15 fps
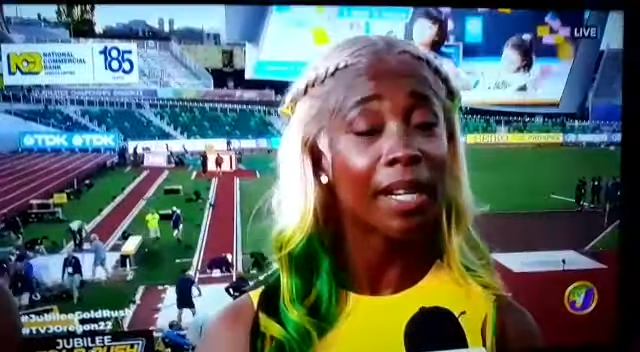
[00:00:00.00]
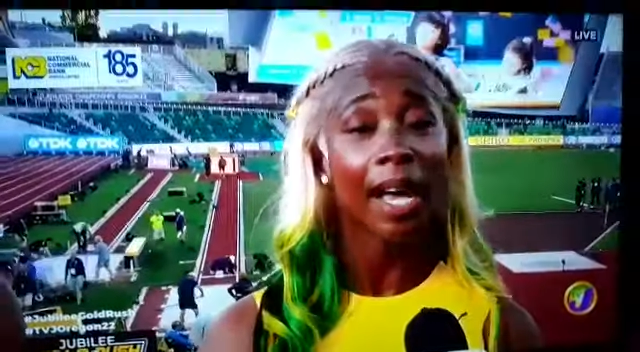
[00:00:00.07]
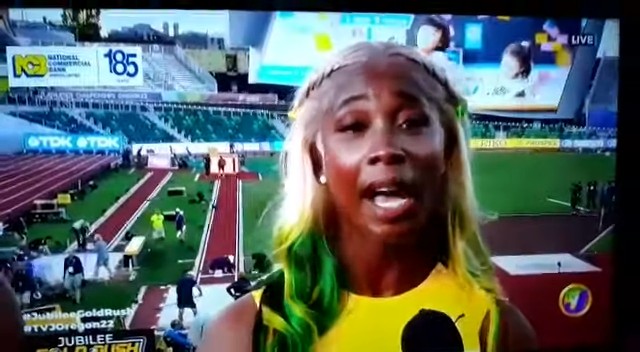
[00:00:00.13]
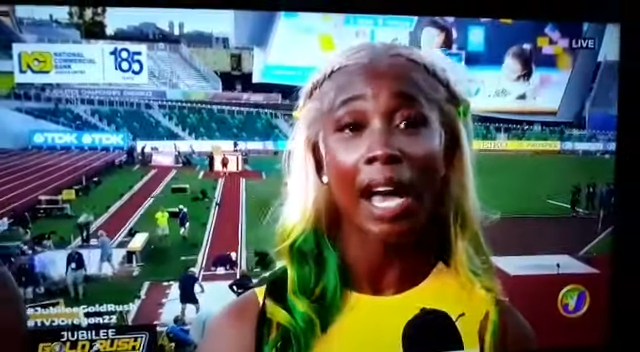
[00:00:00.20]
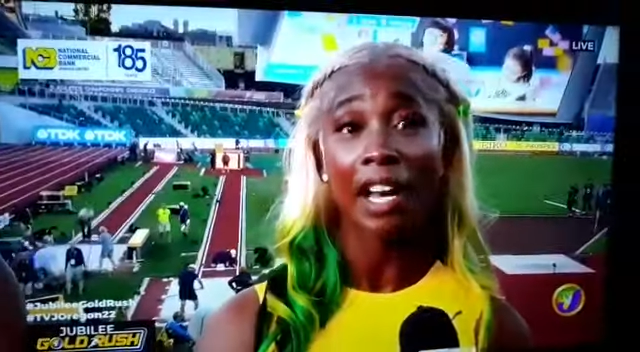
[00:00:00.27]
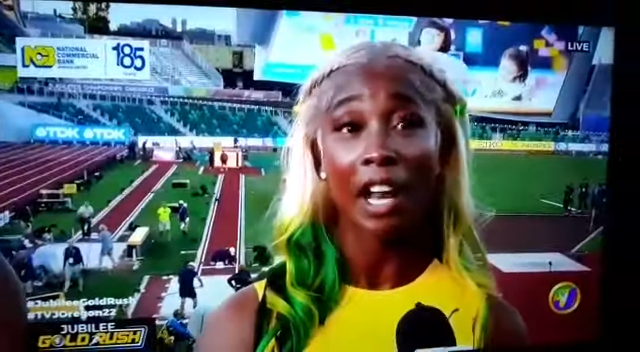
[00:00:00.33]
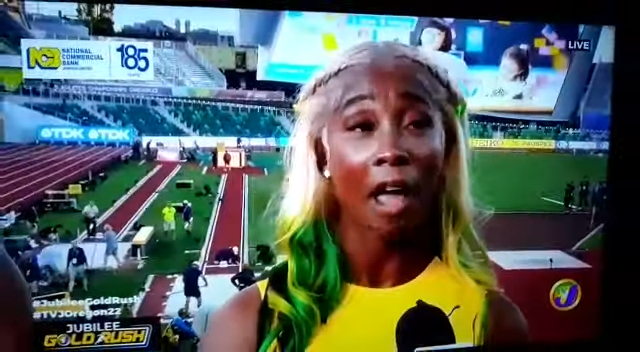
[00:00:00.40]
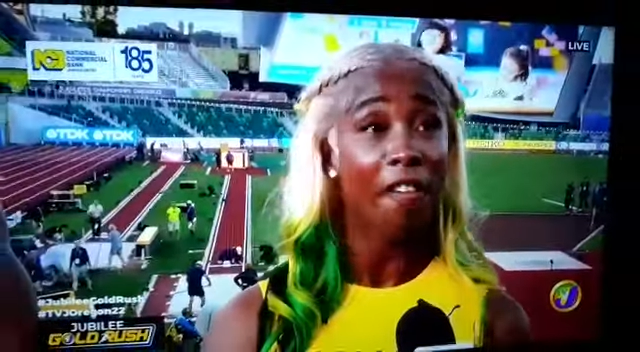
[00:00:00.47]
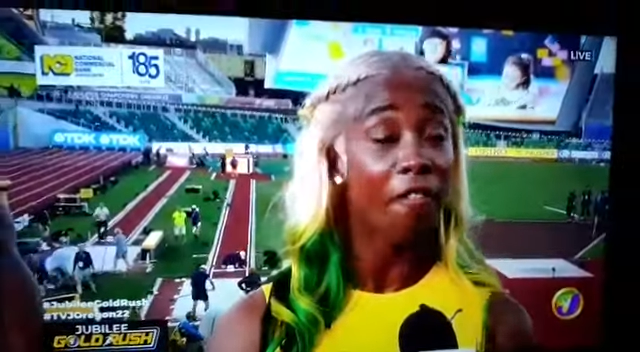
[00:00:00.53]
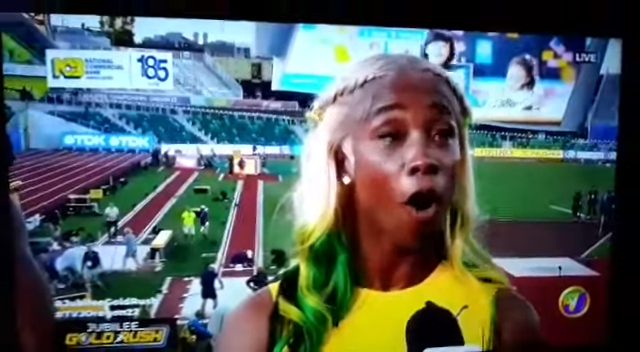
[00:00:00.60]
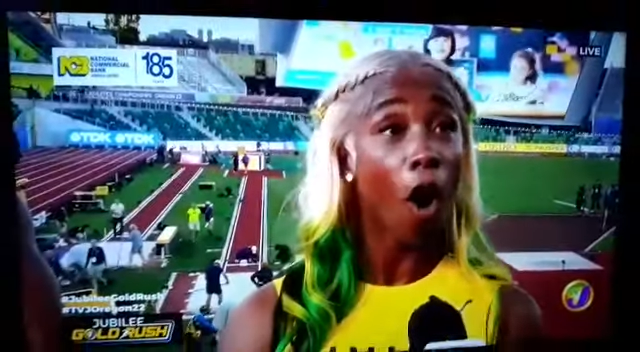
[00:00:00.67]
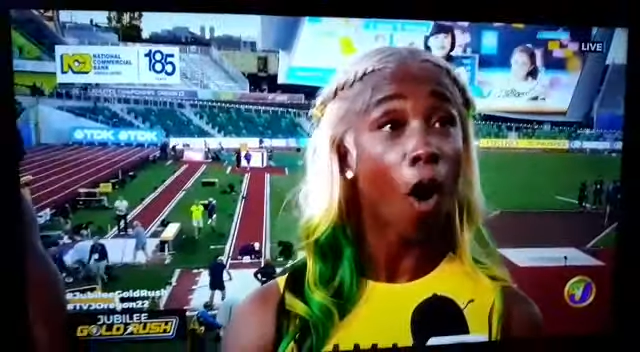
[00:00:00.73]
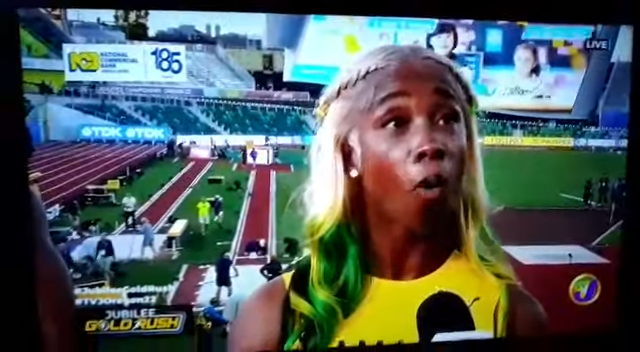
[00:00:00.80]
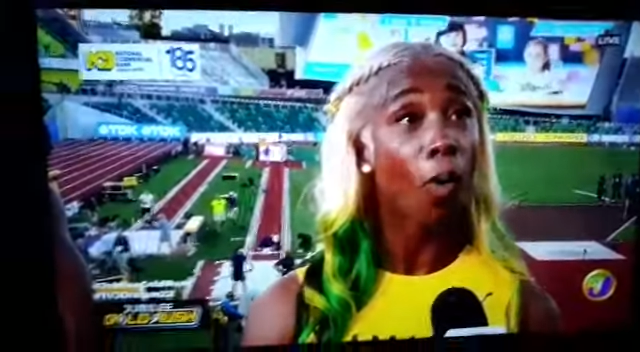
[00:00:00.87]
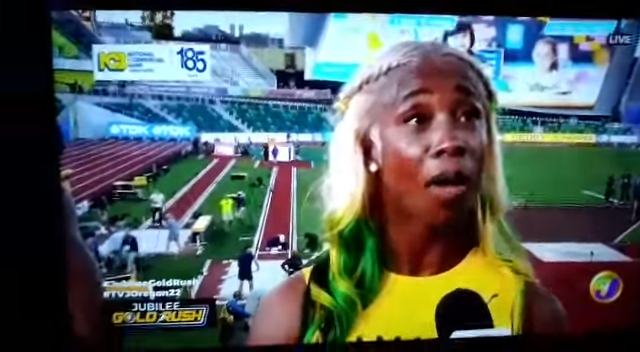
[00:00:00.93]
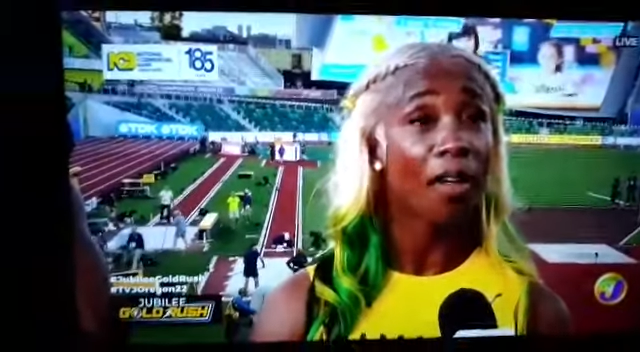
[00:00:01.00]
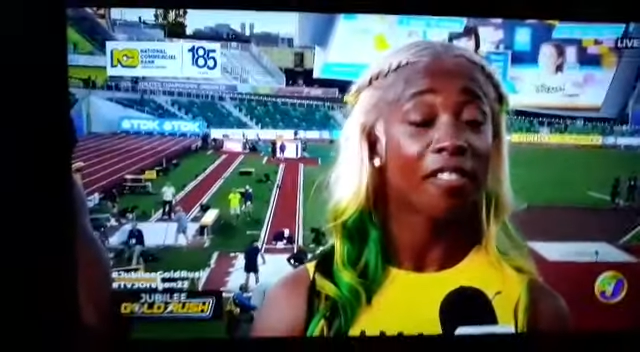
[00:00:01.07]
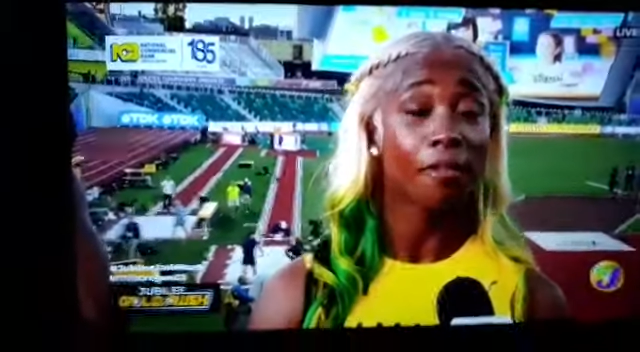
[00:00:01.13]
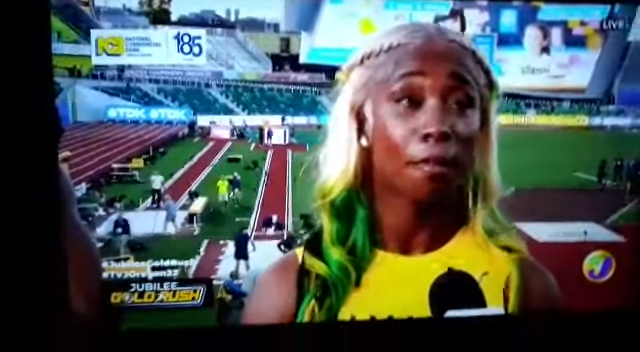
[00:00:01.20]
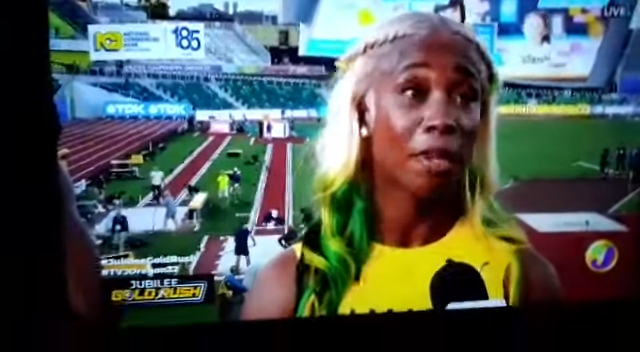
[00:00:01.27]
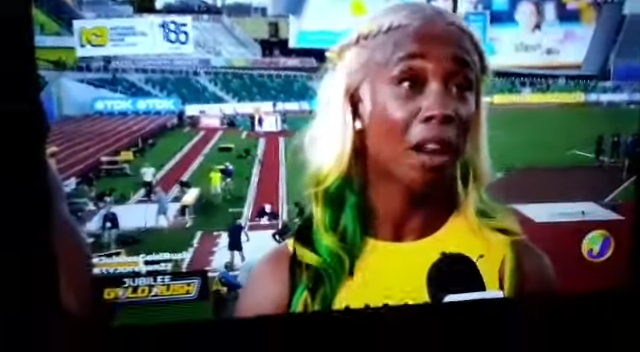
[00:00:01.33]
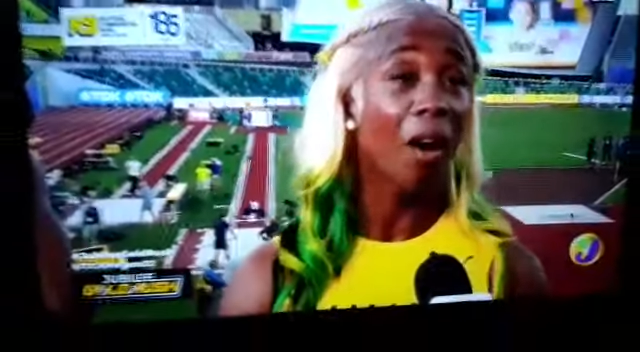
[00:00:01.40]
and I've
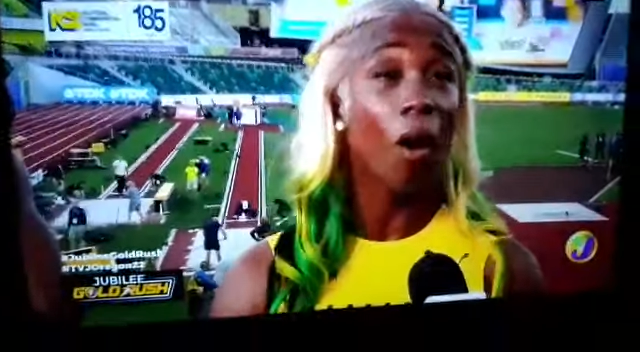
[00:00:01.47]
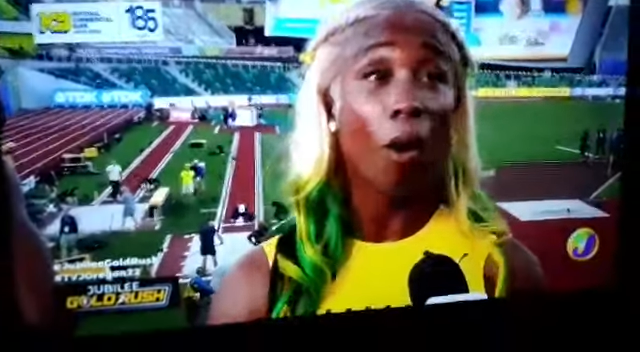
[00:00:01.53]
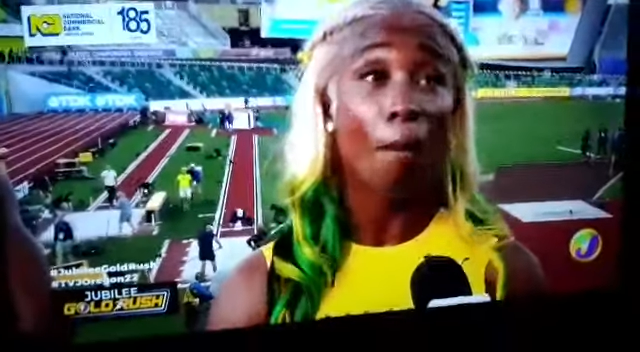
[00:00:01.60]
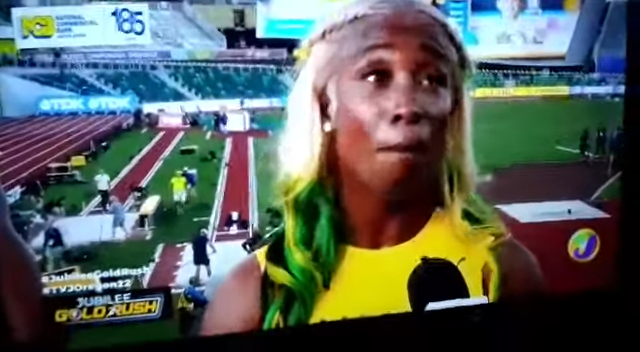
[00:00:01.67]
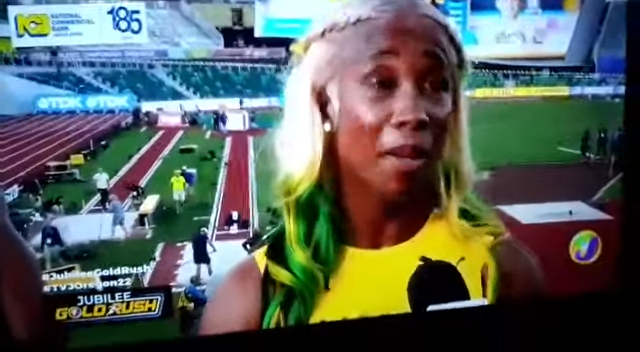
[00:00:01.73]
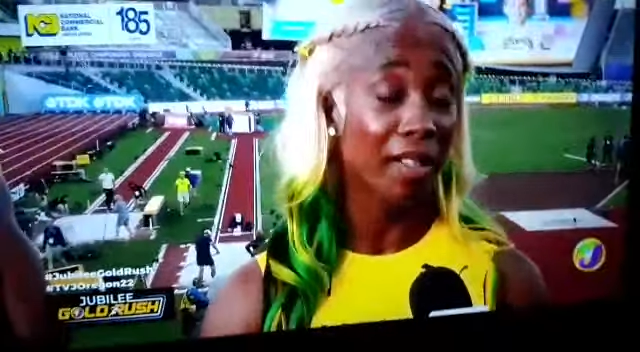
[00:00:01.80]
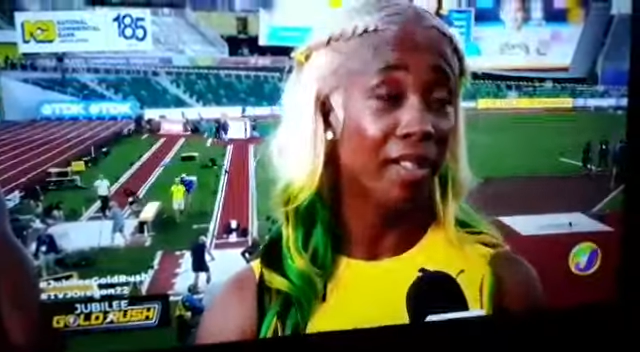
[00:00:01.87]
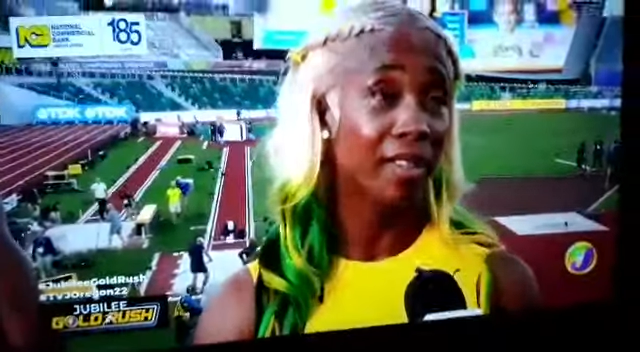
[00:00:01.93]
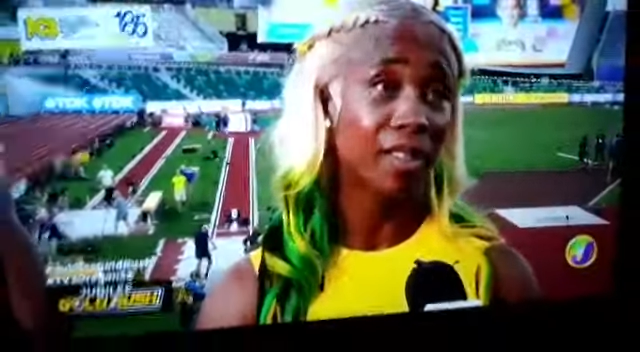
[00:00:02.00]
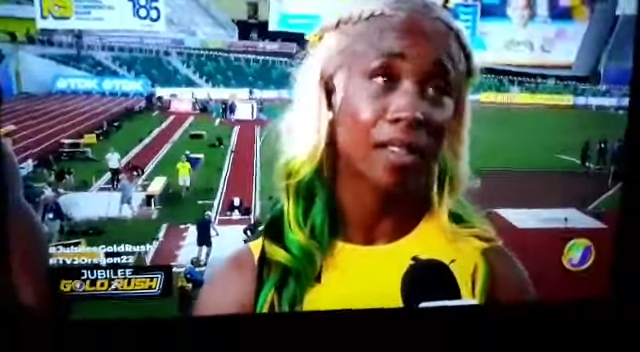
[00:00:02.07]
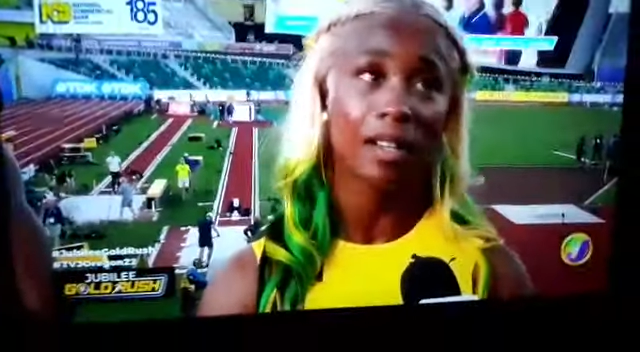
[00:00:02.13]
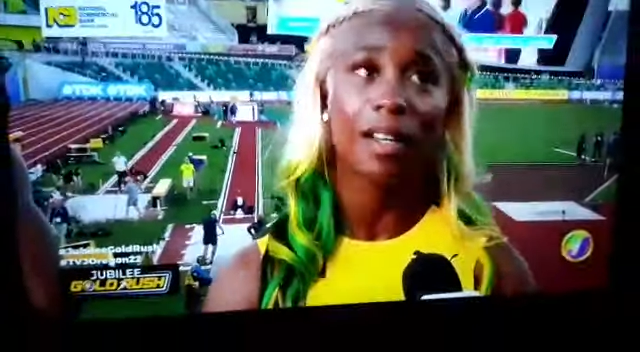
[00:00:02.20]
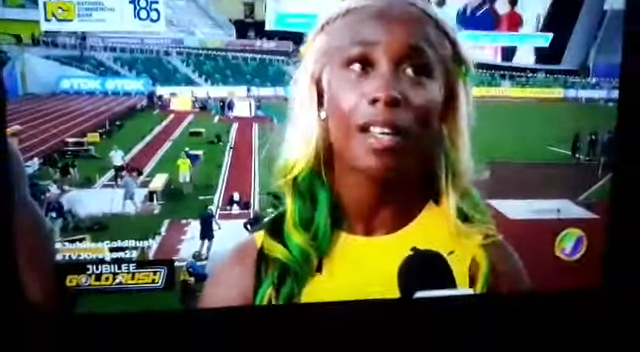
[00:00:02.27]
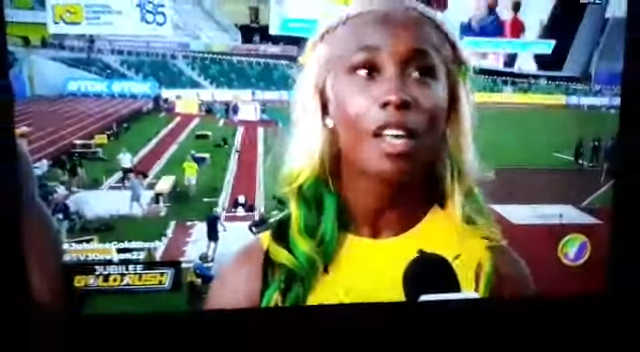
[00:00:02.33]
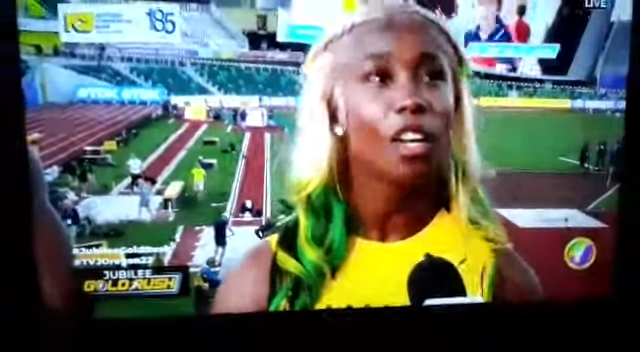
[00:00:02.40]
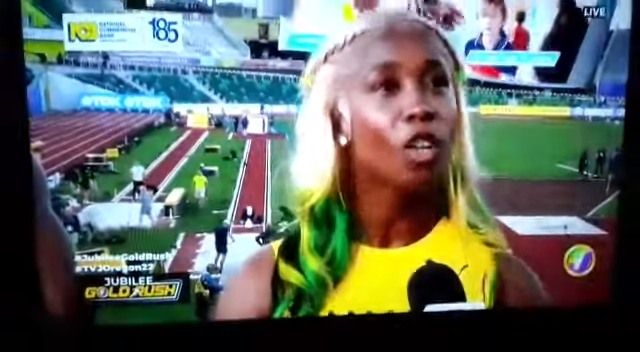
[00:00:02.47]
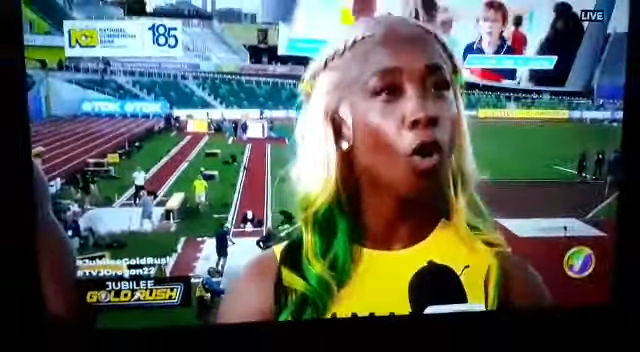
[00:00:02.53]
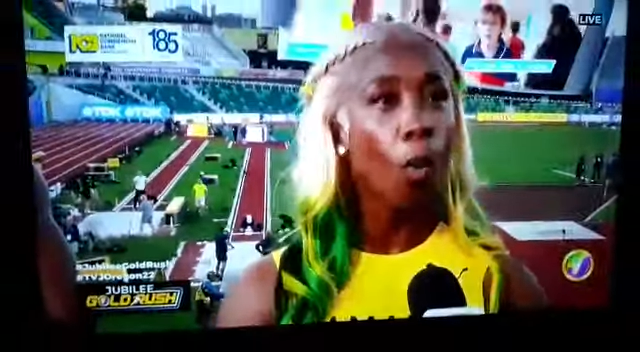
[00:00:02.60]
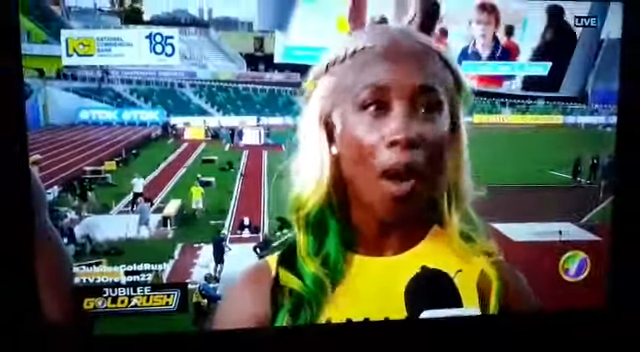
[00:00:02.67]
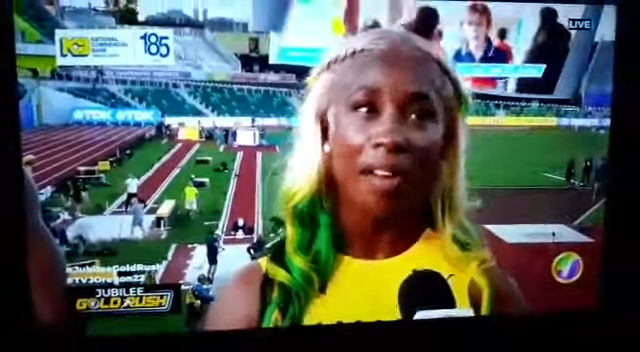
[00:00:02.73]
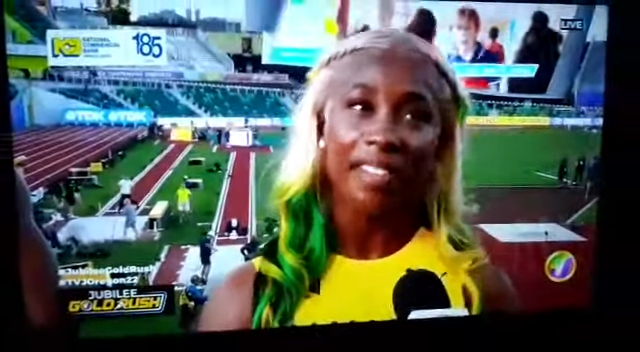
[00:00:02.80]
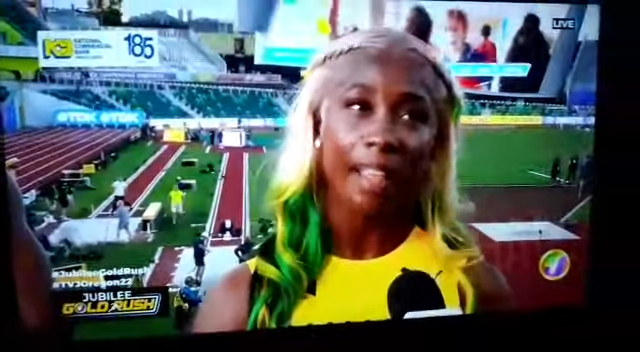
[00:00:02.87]
always been a competitor. You know,
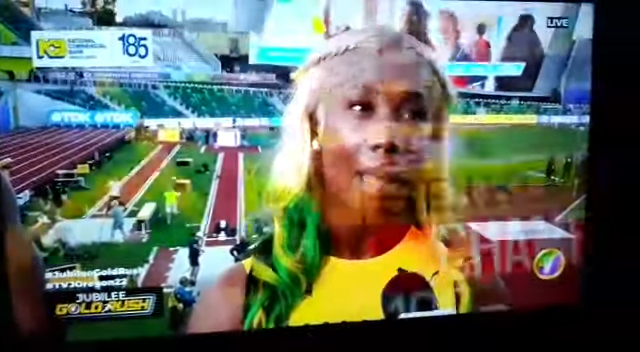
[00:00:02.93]
once